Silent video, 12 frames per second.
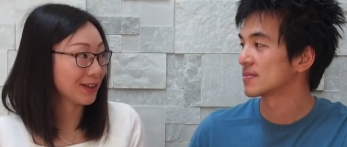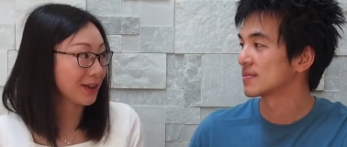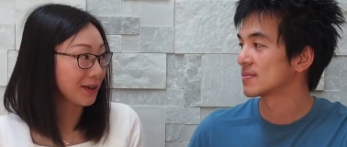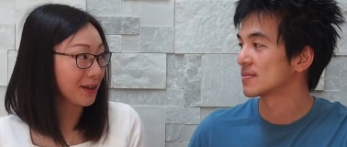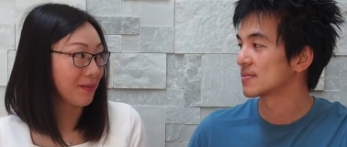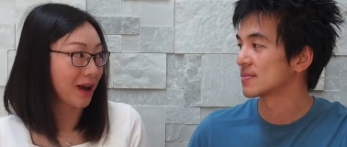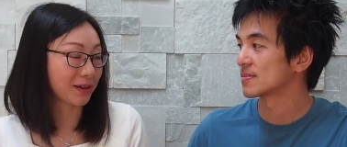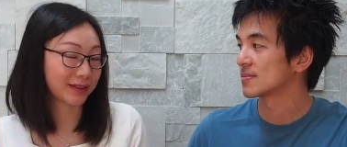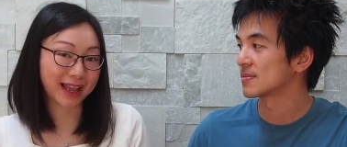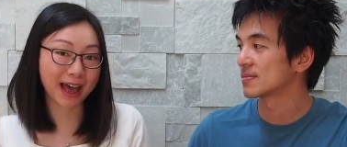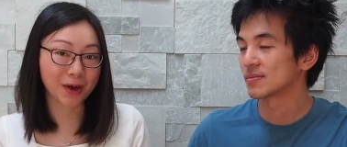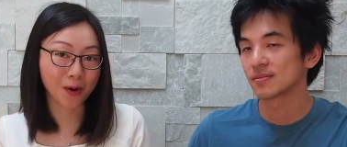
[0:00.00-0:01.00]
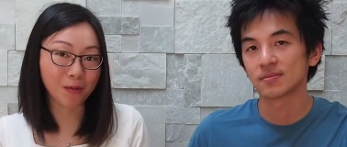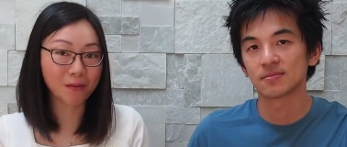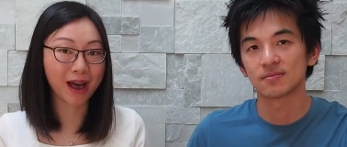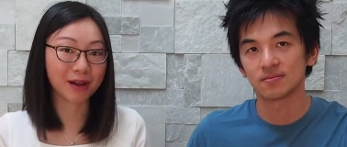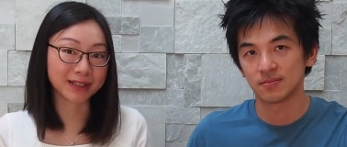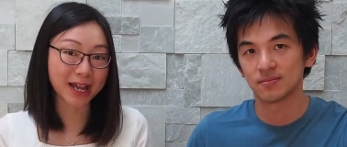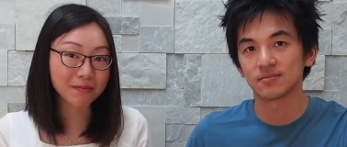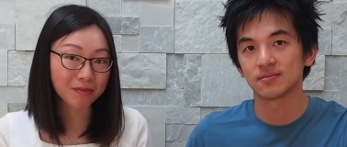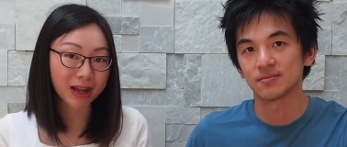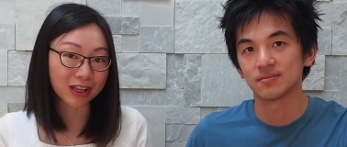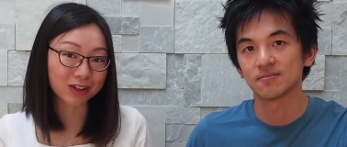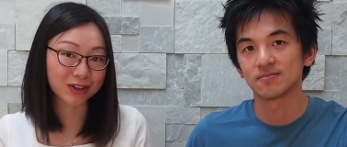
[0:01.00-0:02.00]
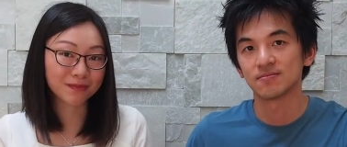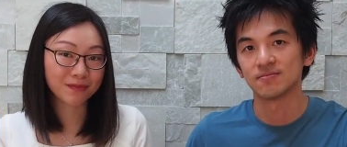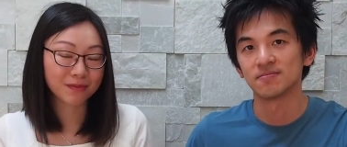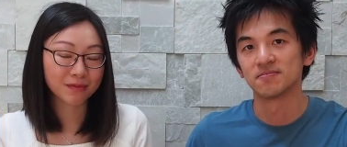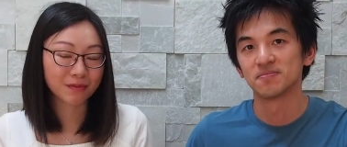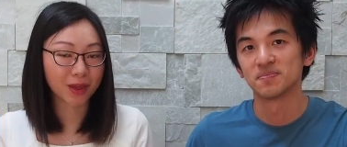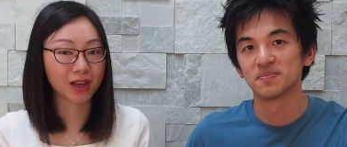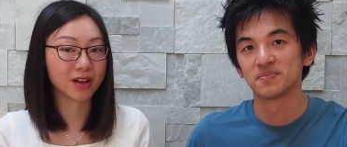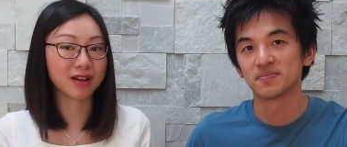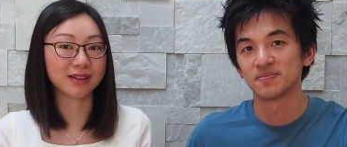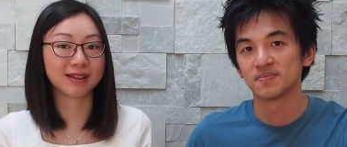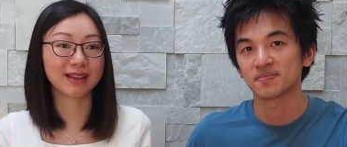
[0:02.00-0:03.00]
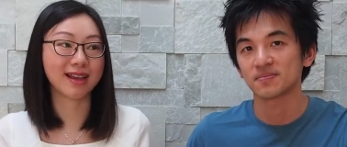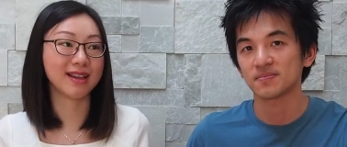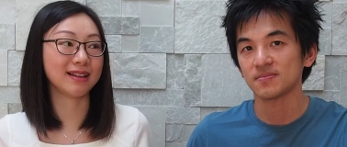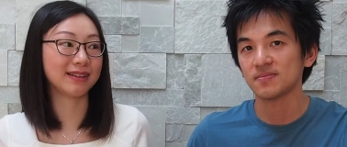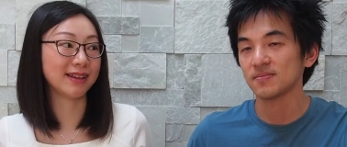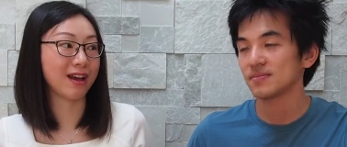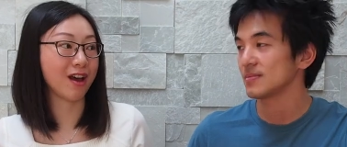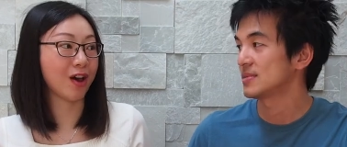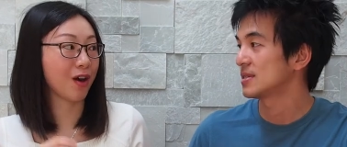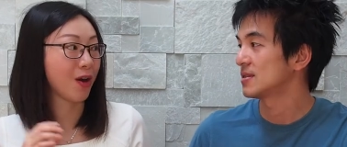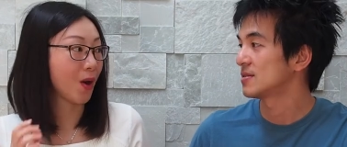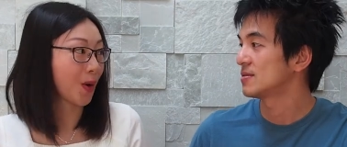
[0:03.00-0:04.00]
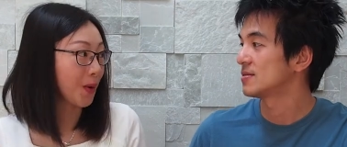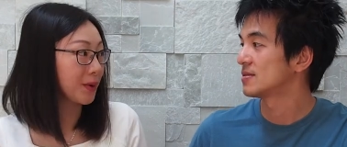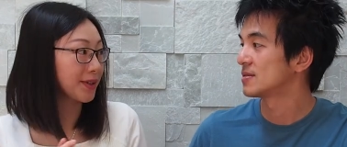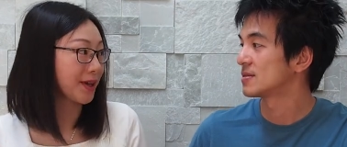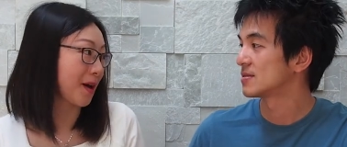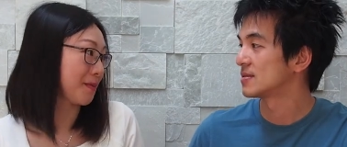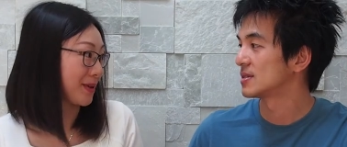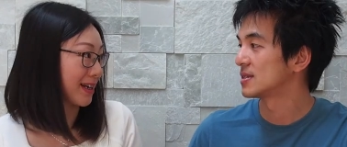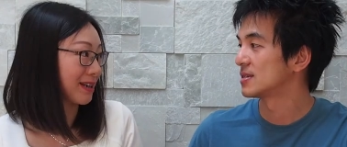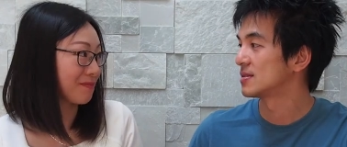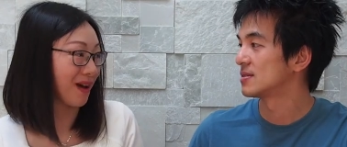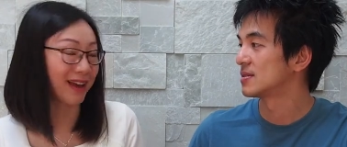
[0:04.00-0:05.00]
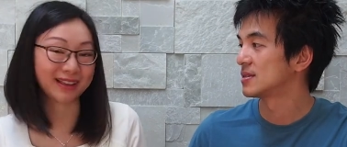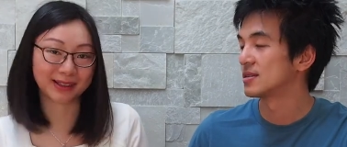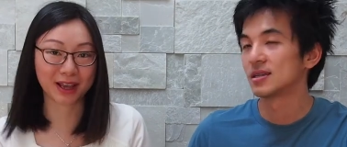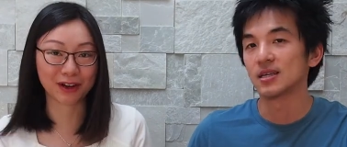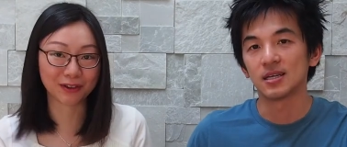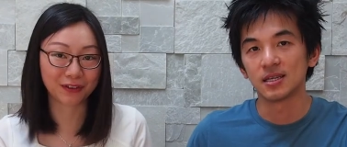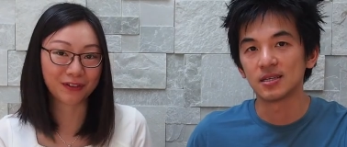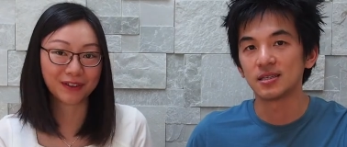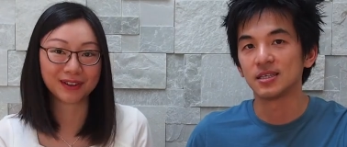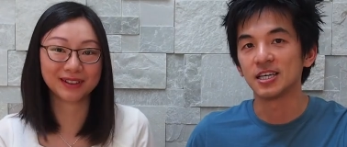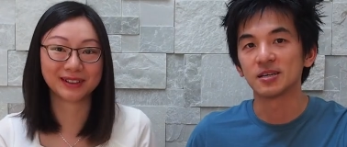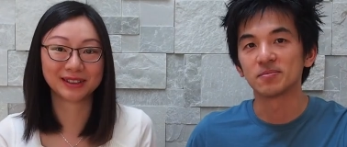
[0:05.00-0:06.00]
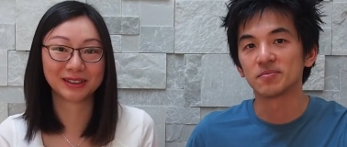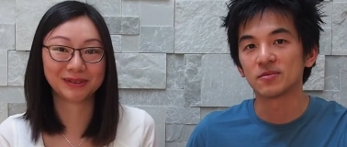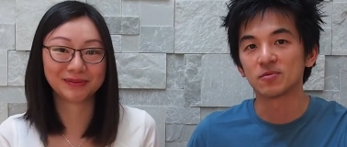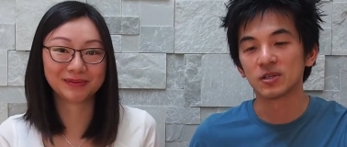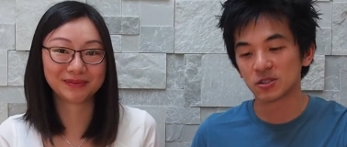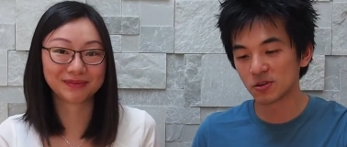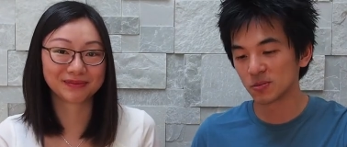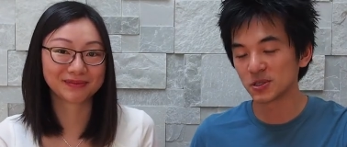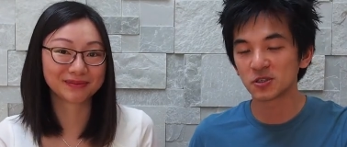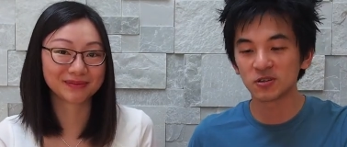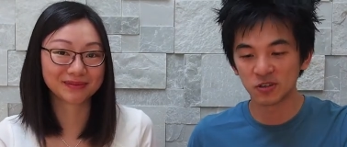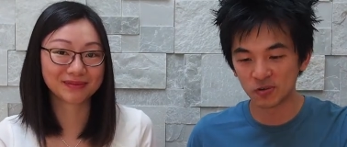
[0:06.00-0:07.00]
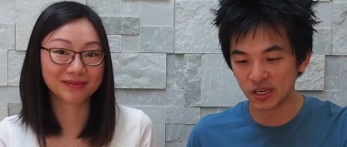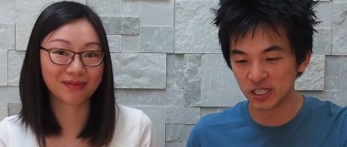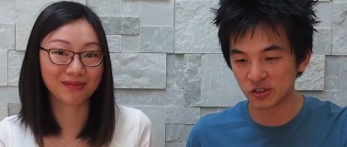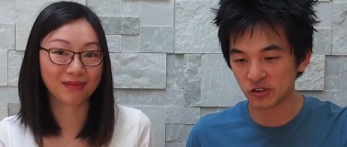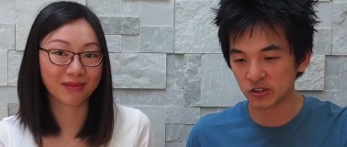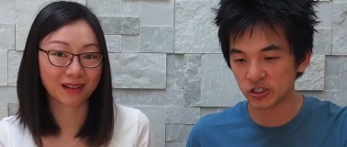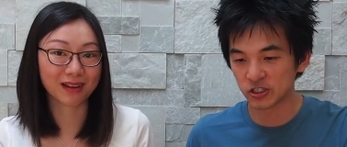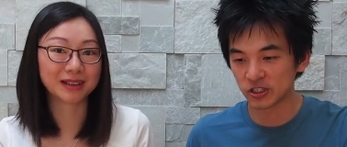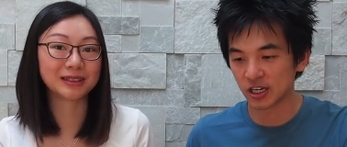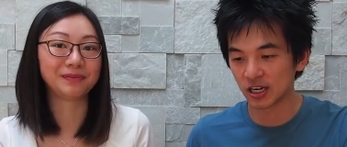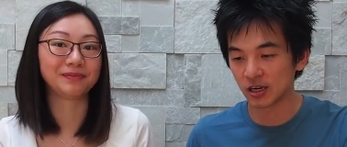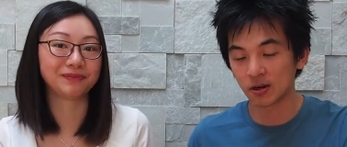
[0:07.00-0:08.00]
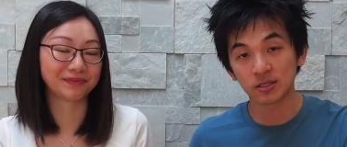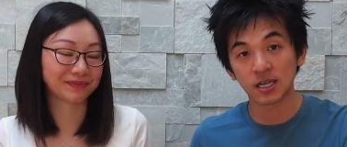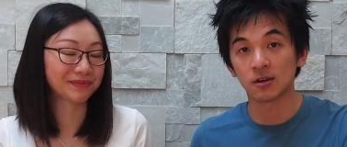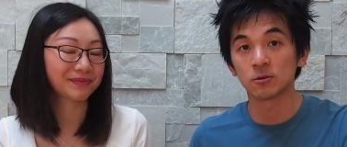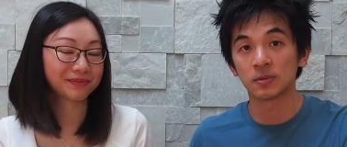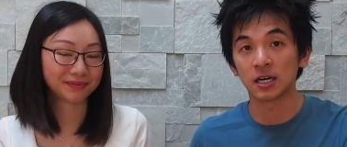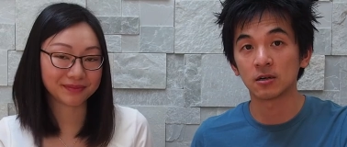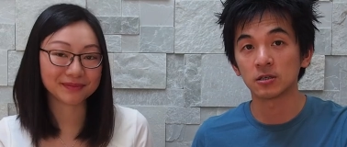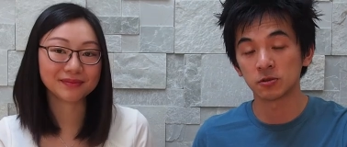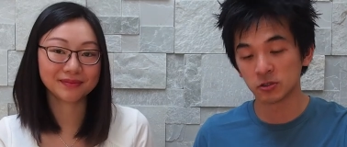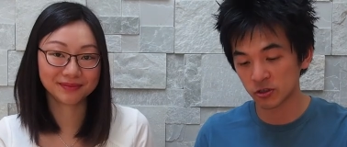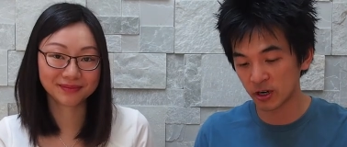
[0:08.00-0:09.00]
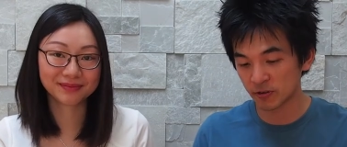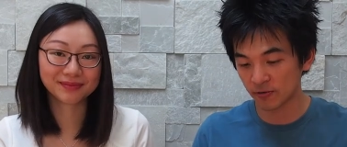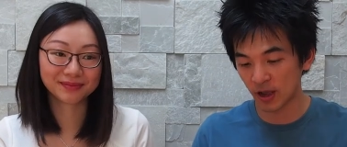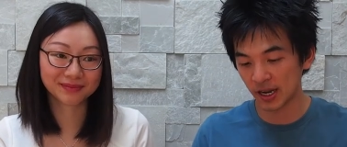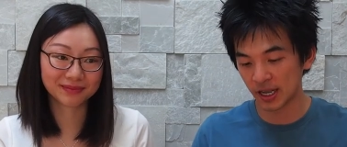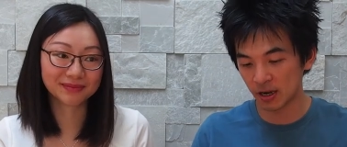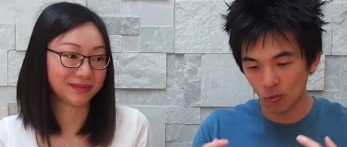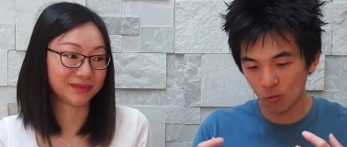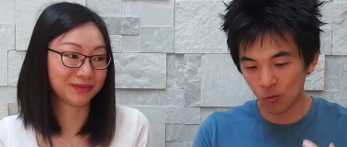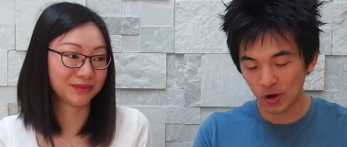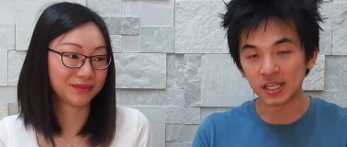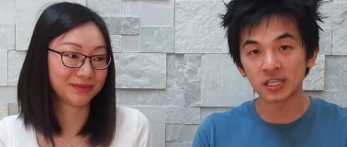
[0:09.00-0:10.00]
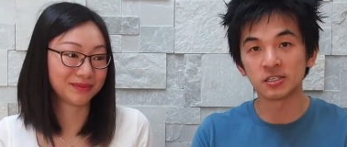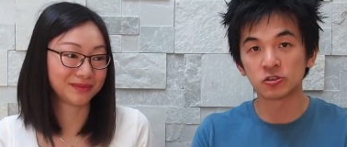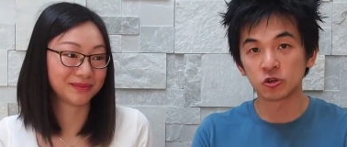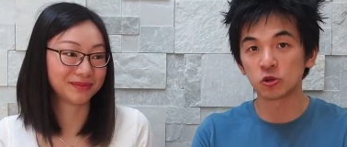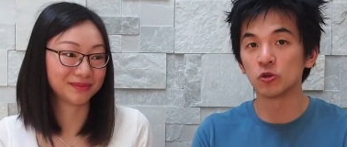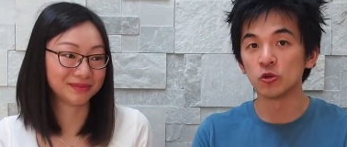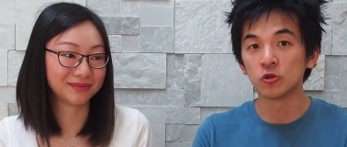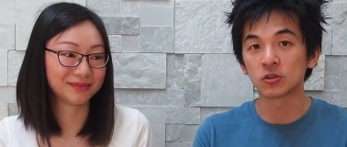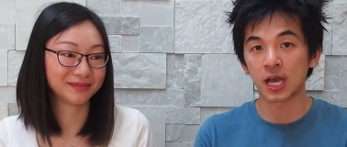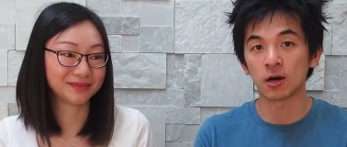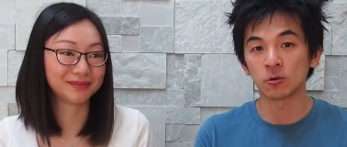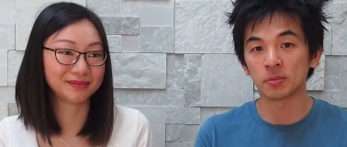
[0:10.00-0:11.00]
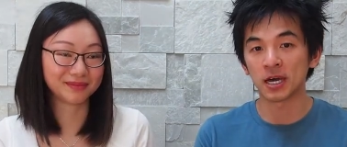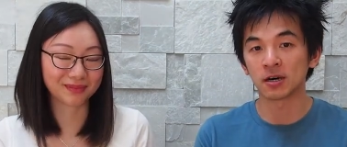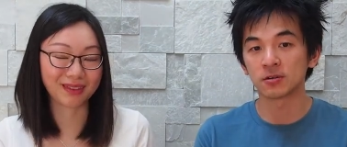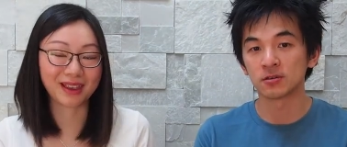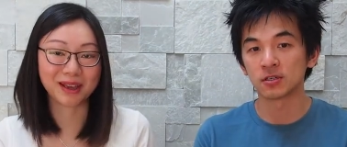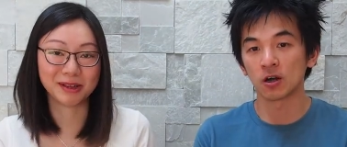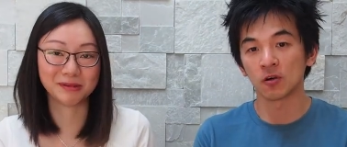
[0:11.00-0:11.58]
Speaker 1: talked about Da Hong Pao that much mm-hmm. because it's a whole topic by itself.
Speaker 2: Yeah, when Dawn was doing her research uh, on Da Hong Pao, she was trying to find out what is true Da Hong Pao. Yeah.